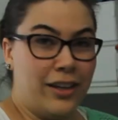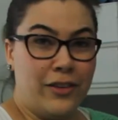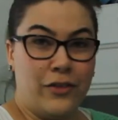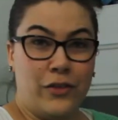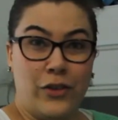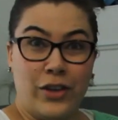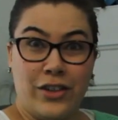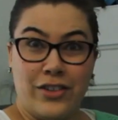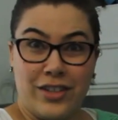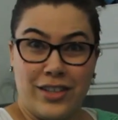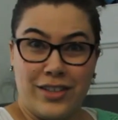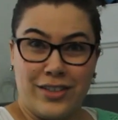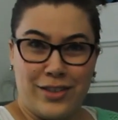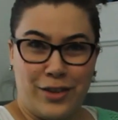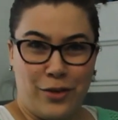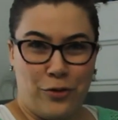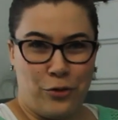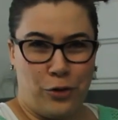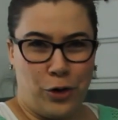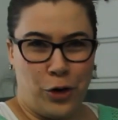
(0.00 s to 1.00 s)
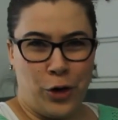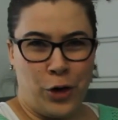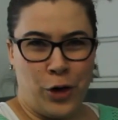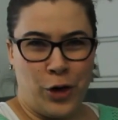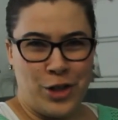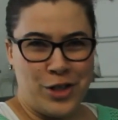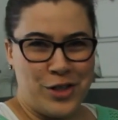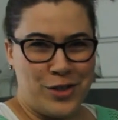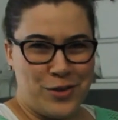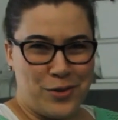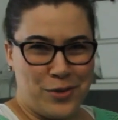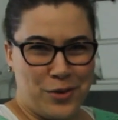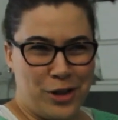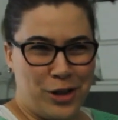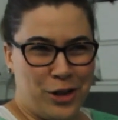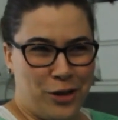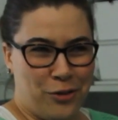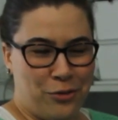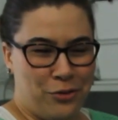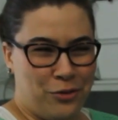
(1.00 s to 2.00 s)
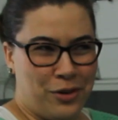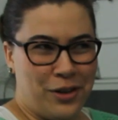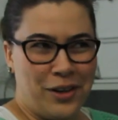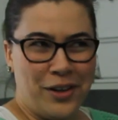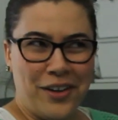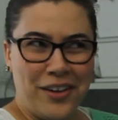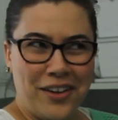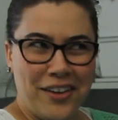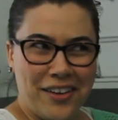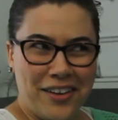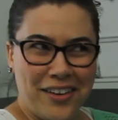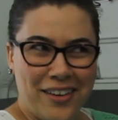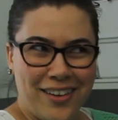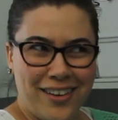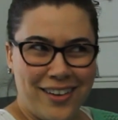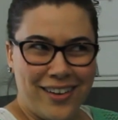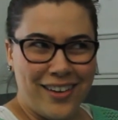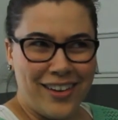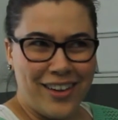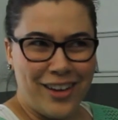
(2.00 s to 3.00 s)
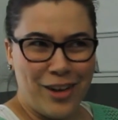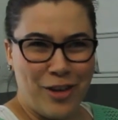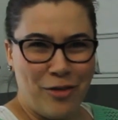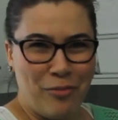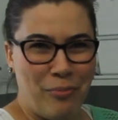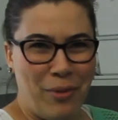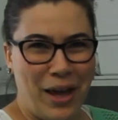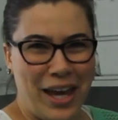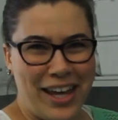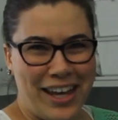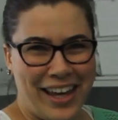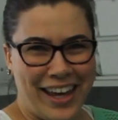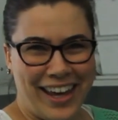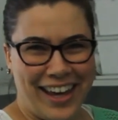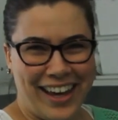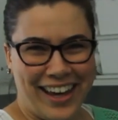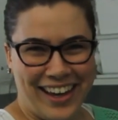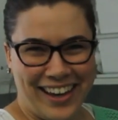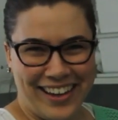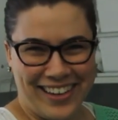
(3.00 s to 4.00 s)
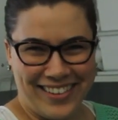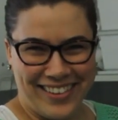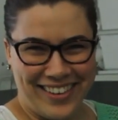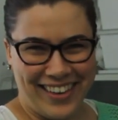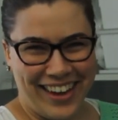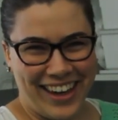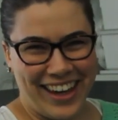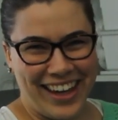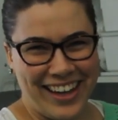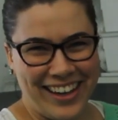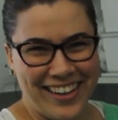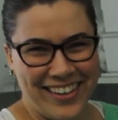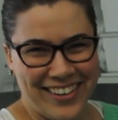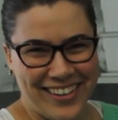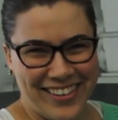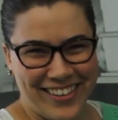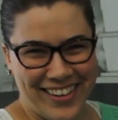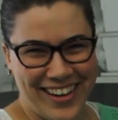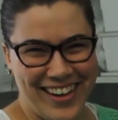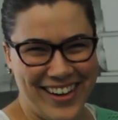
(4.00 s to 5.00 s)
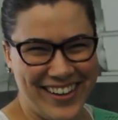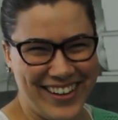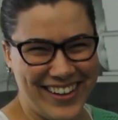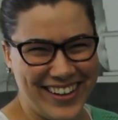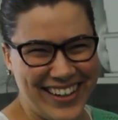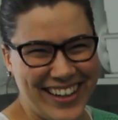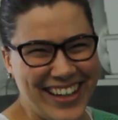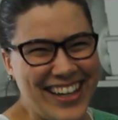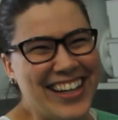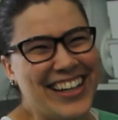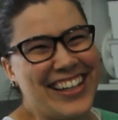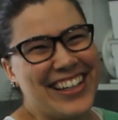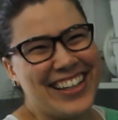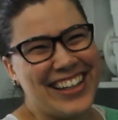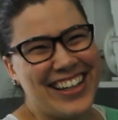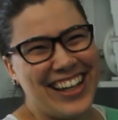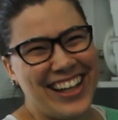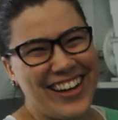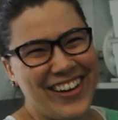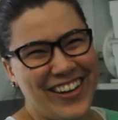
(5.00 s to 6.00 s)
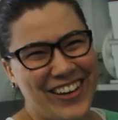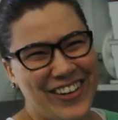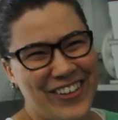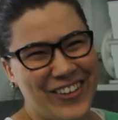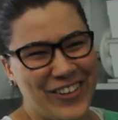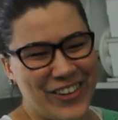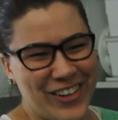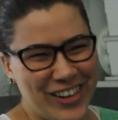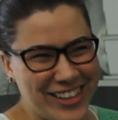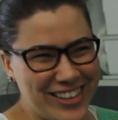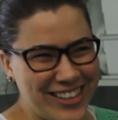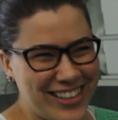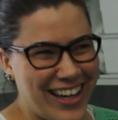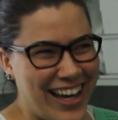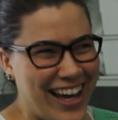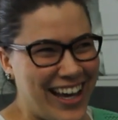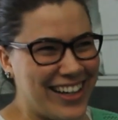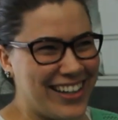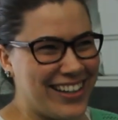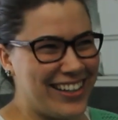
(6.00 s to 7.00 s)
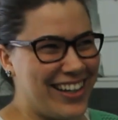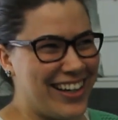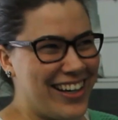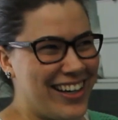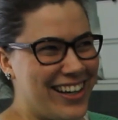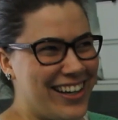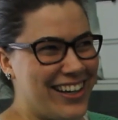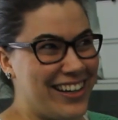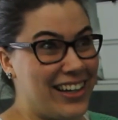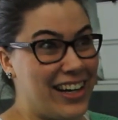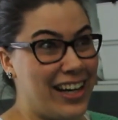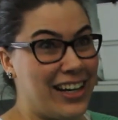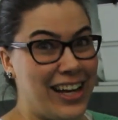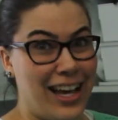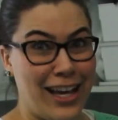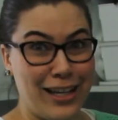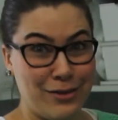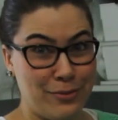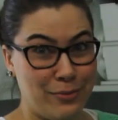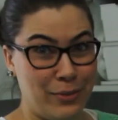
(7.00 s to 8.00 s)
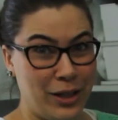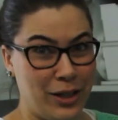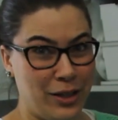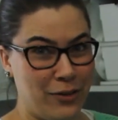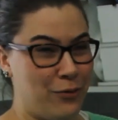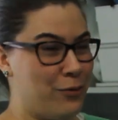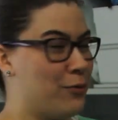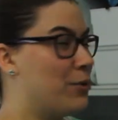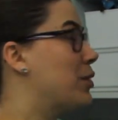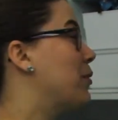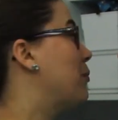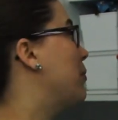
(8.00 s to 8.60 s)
this is the first sort of baking thing that I got, and that has been with